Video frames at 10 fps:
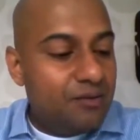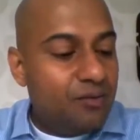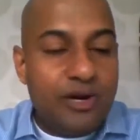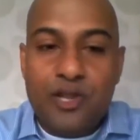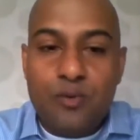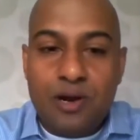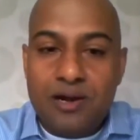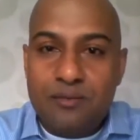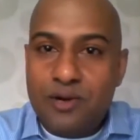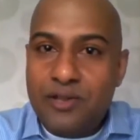"What do you
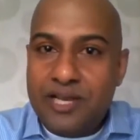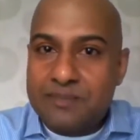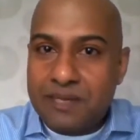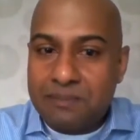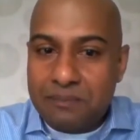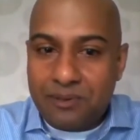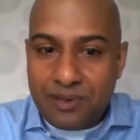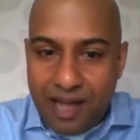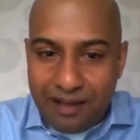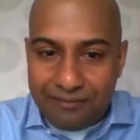want? What do you expect people to
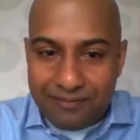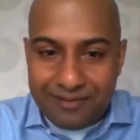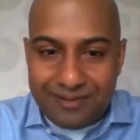laugh?"